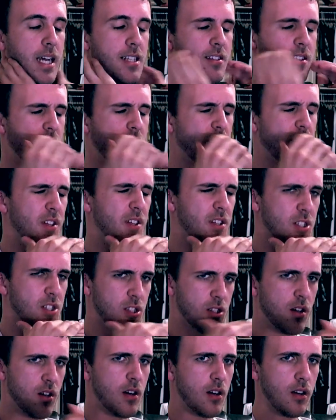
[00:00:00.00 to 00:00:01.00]
on the
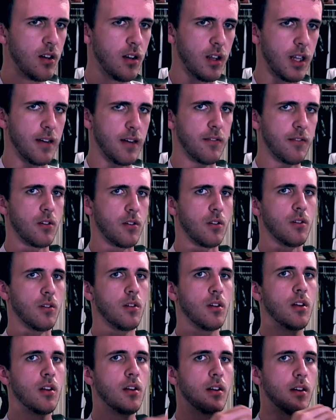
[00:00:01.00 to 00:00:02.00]
song level,
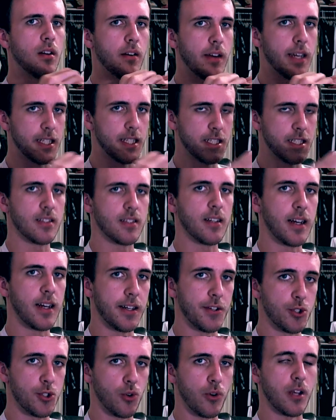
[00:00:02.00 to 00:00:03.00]
it's
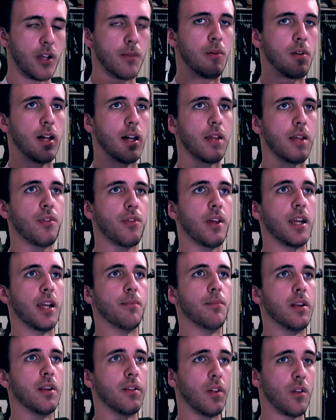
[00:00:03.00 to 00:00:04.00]
enjoyable, I think,
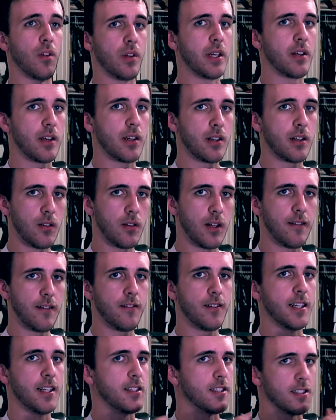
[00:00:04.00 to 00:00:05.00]
but on the lyrical
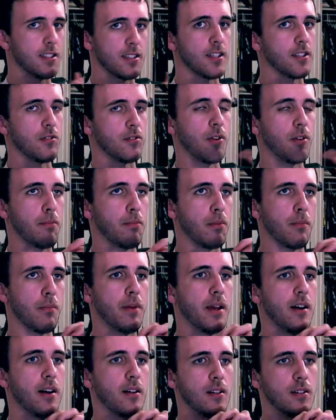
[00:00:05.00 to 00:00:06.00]
level, it just doesn't really
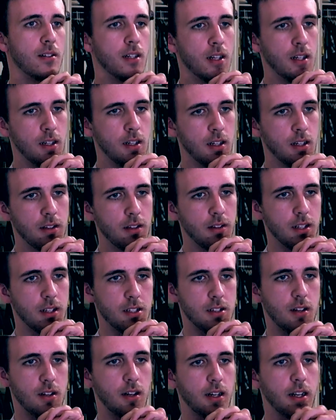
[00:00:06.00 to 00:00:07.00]
propel the
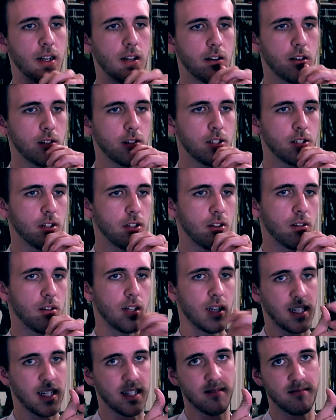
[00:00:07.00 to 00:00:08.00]
song at all, so
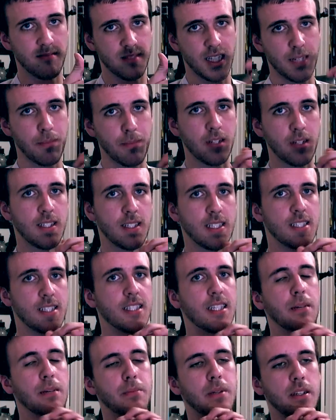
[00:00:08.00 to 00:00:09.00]
I typically
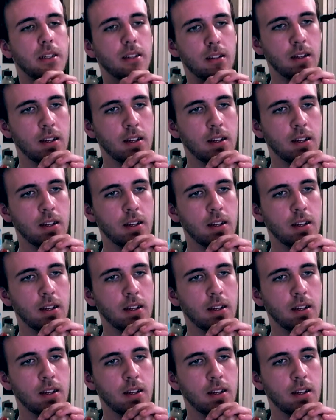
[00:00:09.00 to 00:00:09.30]
skip it.